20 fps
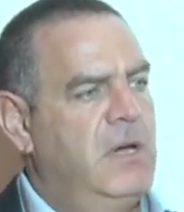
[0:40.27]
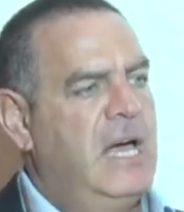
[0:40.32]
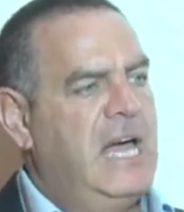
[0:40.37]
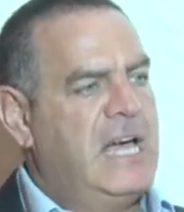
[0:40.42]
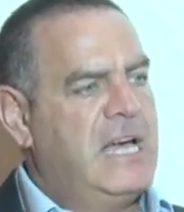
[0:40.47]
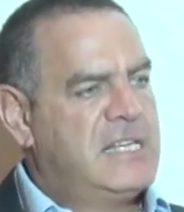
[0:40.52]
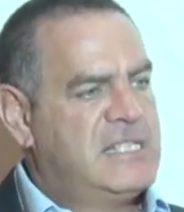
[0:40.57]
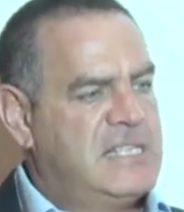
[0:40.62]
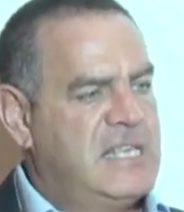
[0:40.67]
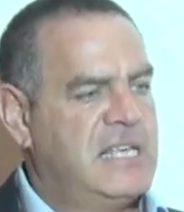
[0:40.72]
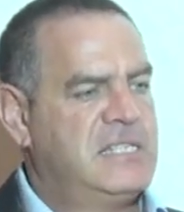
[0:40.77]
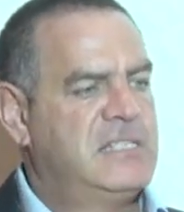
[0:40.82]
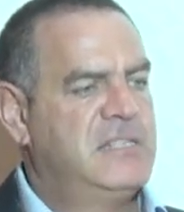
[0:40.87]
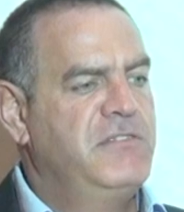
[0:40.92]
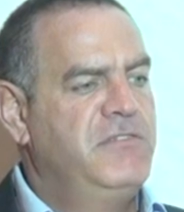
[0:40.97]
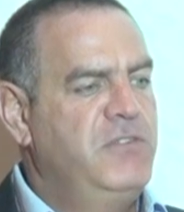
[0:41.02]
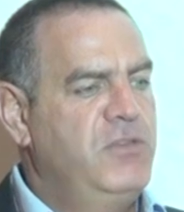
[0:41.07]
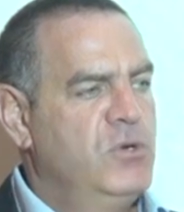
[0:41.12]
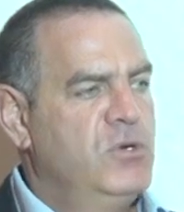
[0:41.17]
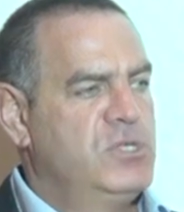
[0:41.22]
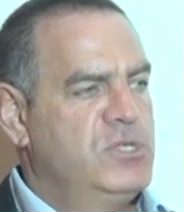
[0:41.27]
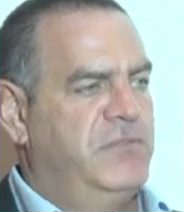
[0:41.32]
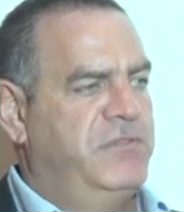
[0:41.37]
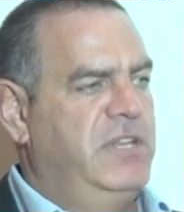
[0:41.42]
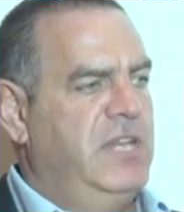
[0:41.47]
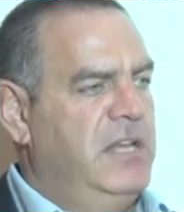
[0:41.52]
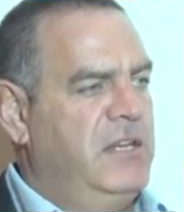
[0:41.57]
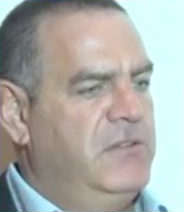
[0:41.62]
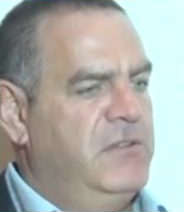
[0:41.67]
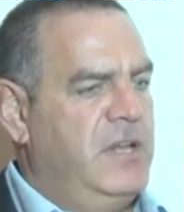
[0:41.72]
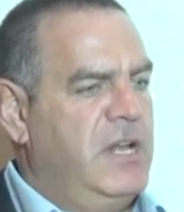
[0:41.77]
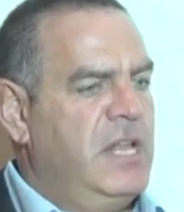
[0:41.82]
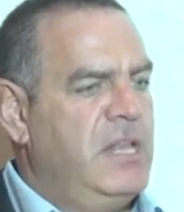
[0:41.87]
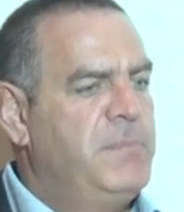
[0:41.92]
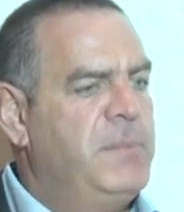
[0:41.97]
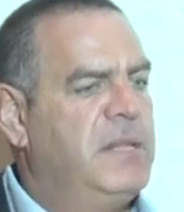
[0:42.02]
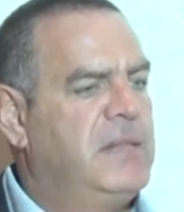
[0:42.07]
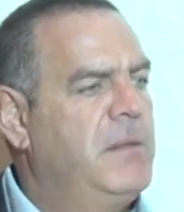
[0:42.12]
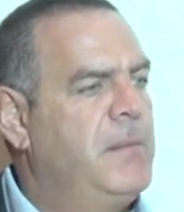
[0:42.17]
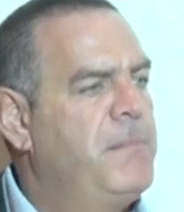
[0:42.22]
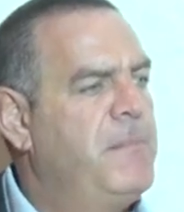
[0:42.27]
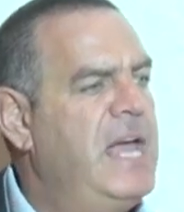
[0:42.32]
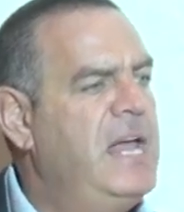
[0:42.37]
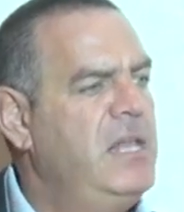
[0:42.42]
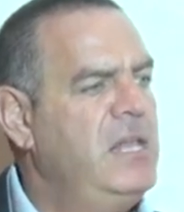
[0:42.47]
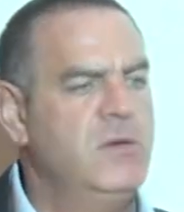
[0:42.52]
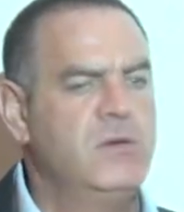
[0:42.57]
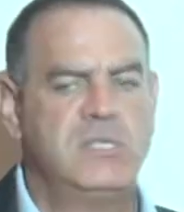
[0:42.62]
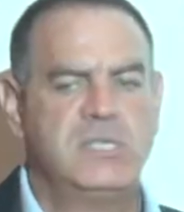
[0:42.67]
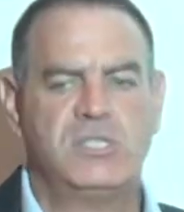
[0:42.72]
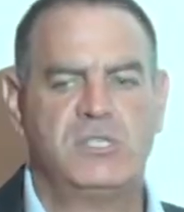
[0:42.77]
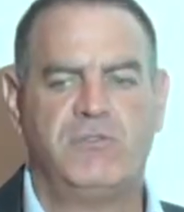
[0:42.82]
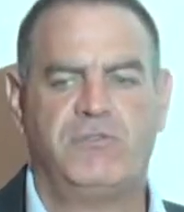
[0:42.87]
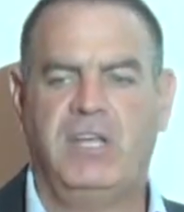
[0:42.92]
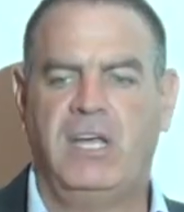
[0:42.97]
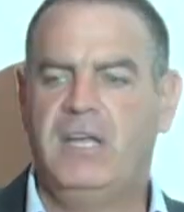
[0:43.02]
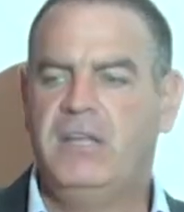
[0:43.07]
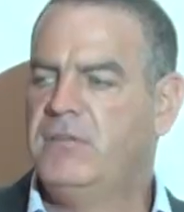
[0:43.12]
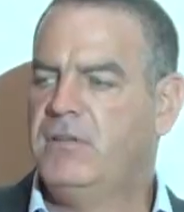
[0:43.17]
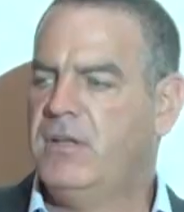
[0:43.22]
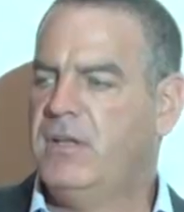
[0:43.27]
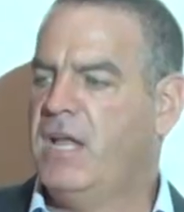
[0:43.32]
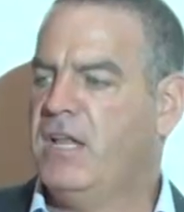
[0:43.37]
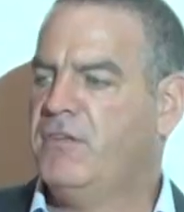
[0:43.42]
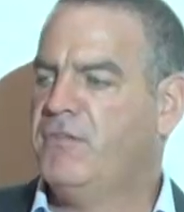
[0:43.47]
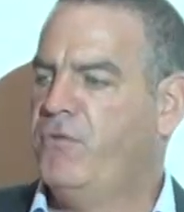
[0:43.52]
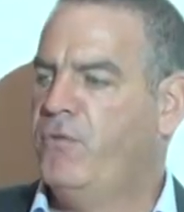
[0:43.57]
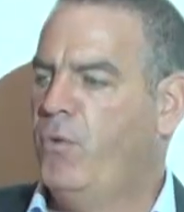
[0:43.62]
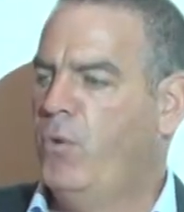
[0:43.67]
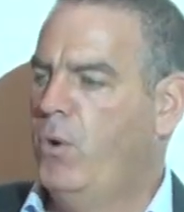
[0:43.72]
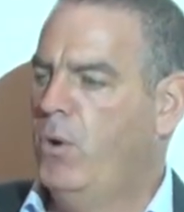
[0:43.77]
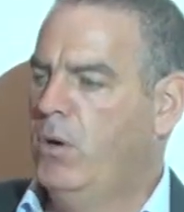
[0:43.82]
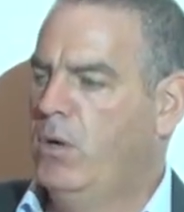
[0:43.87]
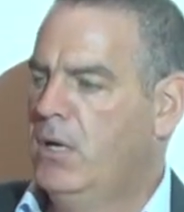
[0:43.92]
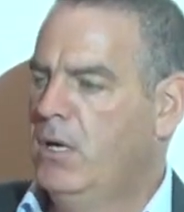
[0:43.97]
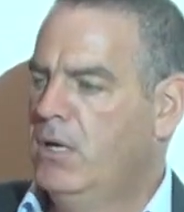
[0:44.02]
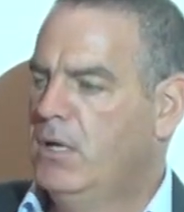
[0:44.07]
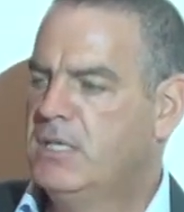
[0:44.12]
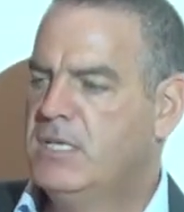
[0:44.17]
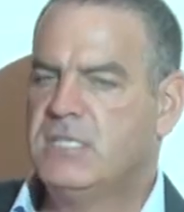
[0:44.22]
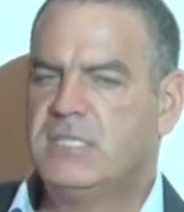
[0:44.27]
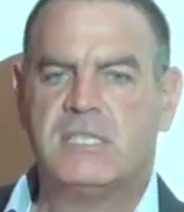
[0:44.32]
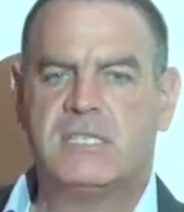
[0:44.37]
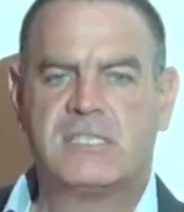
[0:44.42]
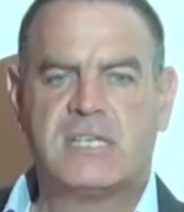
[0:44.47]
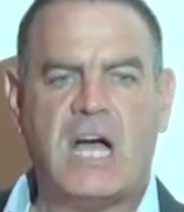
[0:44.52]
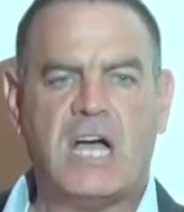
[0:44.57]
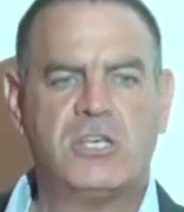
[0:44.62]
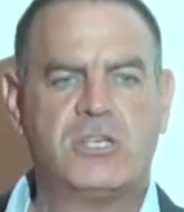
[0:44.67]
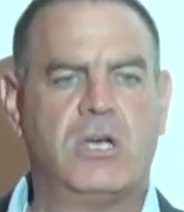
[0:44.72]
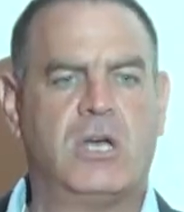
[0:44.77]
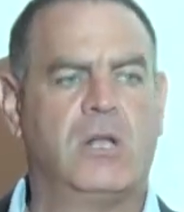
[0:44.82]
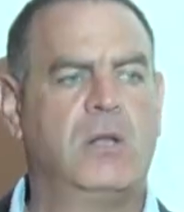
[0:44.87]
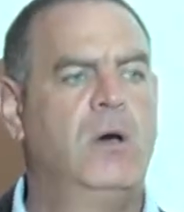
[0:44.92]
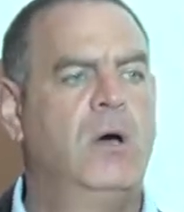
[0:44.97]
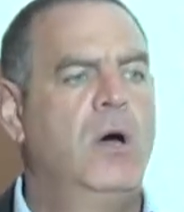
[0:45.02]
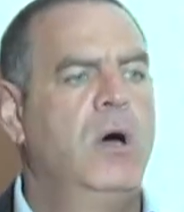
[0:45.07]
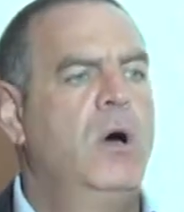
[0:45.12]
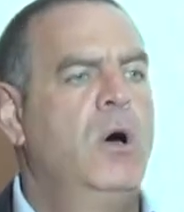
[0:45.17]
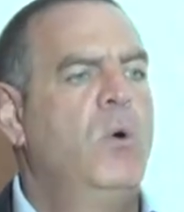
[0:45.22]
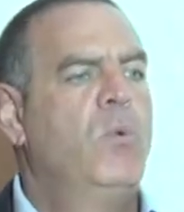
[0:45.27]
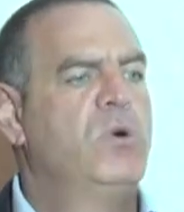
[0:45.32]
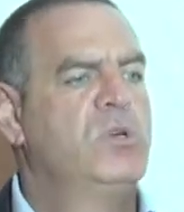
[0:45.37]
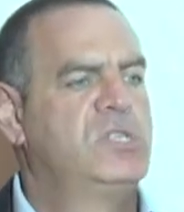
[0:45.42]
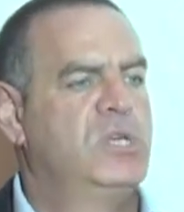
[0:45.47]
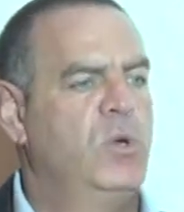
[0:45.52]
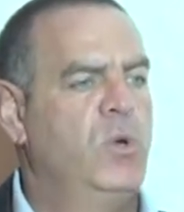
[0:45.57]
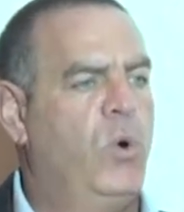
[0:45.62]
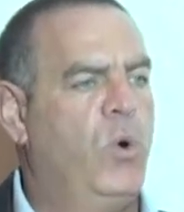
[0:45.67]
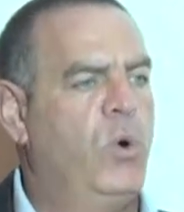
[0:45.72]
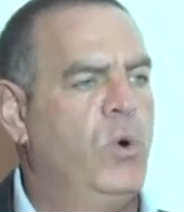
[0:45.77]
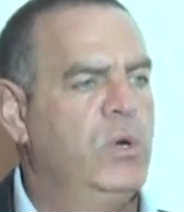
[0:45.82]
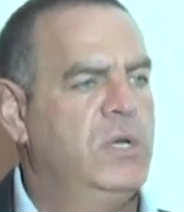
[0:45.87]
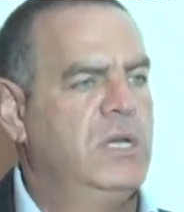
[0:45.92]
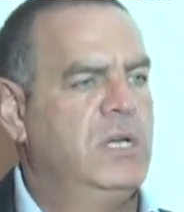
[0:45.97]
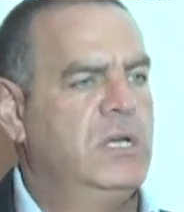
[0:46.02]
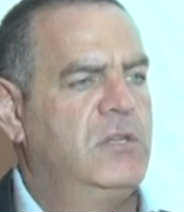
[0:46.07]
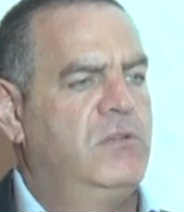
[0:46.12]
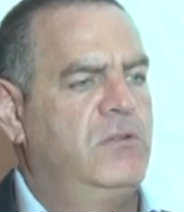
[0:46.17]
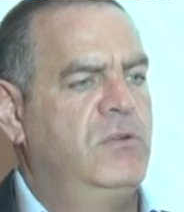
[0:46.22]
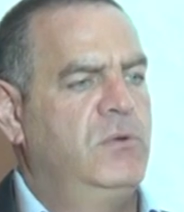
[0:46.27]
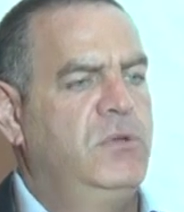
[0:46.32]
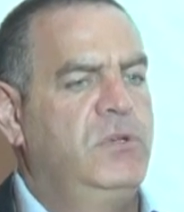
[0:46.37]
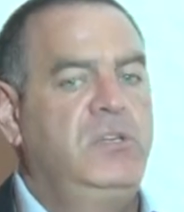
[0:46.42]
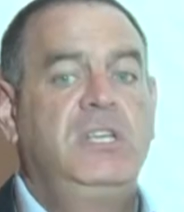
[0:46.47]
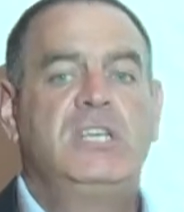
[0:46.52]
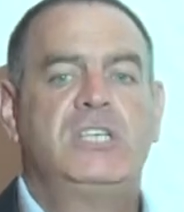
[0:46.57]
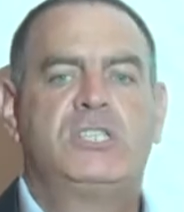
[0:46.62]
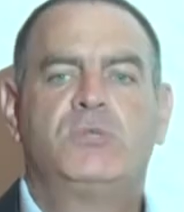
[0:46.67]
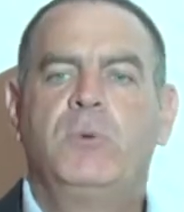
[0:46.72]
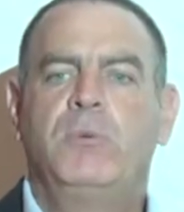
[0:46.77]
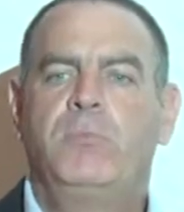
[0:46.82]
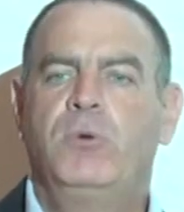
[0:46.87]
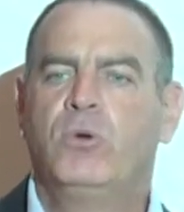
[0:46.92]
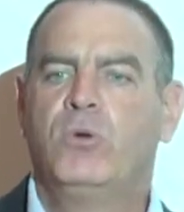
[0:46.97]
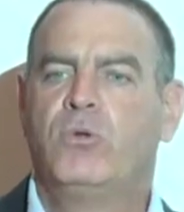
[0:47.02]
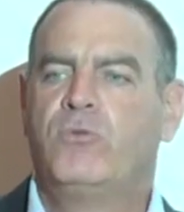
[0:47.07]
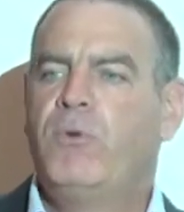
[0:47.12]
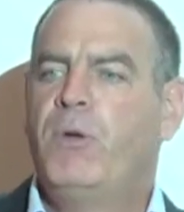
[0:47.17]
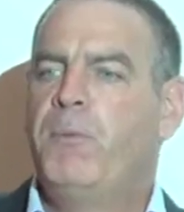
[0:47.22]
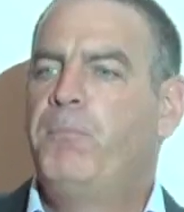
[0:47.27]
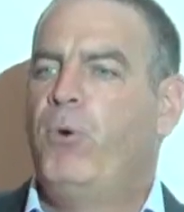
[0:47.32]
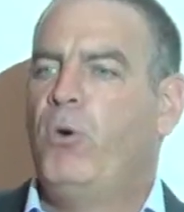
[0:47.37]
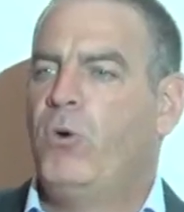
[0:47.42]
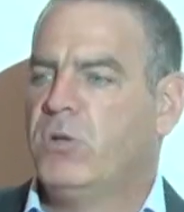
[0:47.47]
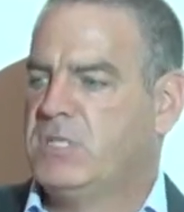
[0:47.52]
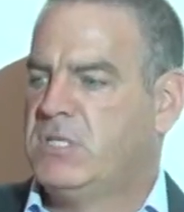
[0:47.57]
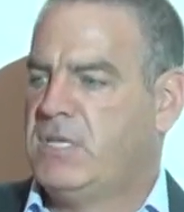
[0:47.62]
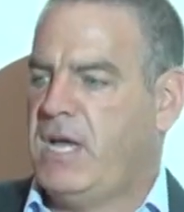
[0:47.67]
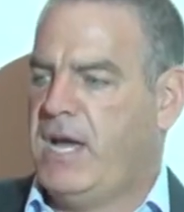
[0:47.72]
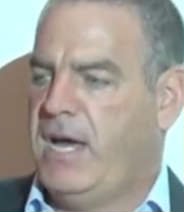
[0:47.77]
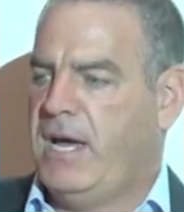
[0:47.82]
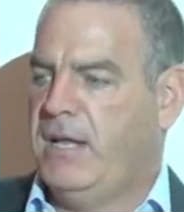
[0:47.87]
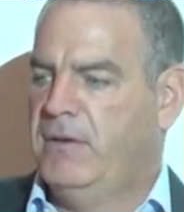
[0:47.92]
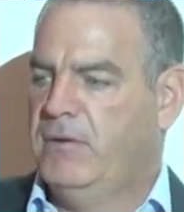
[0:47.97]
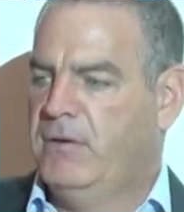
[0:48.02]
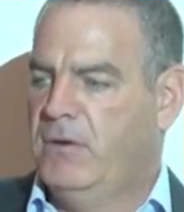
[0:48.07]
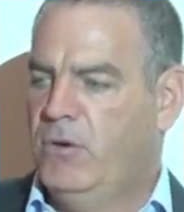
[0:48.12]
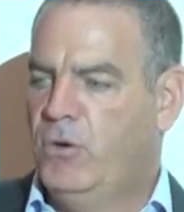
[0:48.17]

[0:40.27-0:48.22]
excessive use of the internet, but the main uses of the internet for this discussion was in order to distribute reports they had,